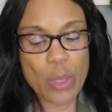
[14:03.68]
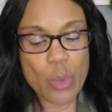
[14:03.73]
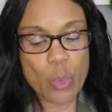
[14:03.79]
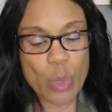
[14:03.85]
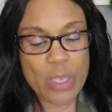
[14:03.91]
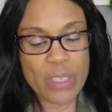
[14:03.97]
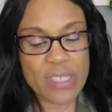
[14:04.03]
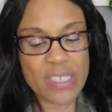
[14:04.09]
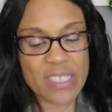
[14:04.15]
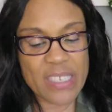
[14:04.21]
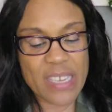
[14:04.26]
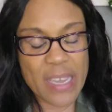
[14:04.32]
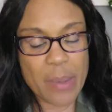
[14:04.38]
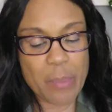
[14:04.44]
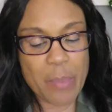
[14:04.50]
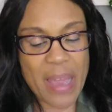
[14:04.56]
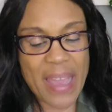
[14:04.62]
you want to
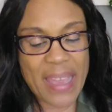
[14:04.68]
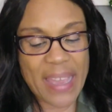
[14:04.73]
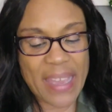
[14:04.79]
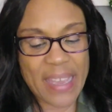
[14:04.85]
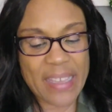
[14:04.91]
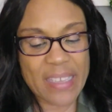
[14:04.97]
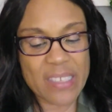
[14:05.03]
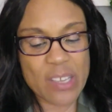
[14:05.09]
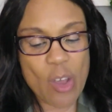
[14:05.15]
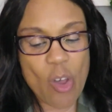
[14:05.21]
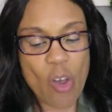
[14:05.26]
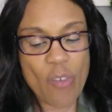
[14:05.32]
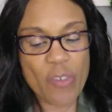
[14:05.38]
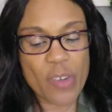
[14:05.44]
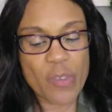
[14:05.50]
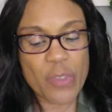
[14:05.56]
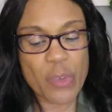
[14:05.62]
take my hands
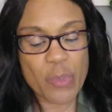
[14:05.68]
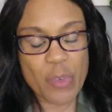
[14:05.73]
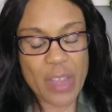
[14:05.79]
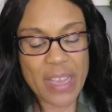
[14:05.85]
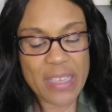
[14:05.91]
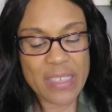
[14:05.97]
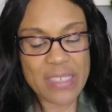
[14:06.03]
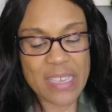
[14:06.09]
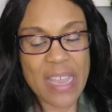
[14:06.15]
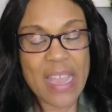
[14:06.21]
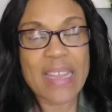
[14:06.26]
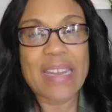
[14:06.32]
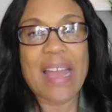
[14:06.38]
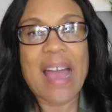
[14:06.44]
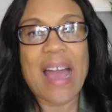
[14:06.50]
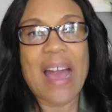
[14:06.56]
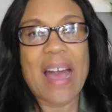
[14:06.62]
off of the reins,
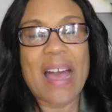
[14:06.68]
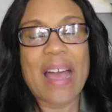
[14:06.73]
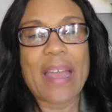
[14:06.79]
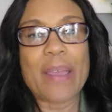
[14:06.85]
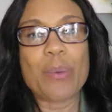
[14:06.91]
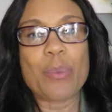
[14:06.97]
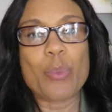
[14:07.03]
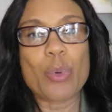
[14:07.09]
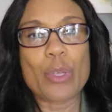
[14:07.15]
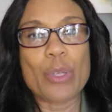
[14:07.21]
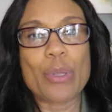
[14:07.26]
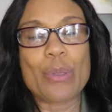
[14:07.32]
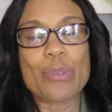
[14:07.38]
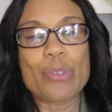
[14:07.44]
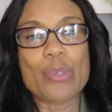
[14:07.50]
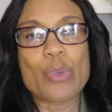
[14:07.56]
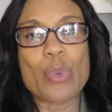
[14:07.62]
and I
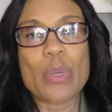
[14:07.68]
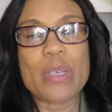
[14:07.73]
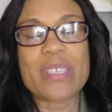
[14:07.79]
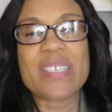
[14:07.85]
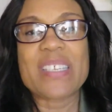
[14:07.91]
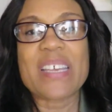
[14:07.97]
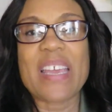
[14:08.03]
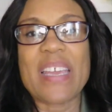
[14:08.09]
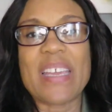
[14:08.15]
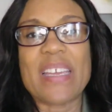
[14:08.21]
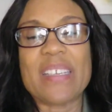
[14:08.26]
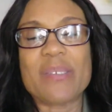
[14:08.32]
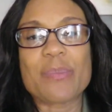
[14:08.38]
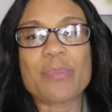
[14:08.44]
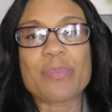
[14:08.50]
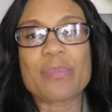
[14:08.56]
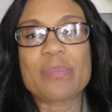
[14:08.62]
will do it. Say
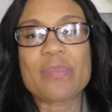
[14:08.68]
it.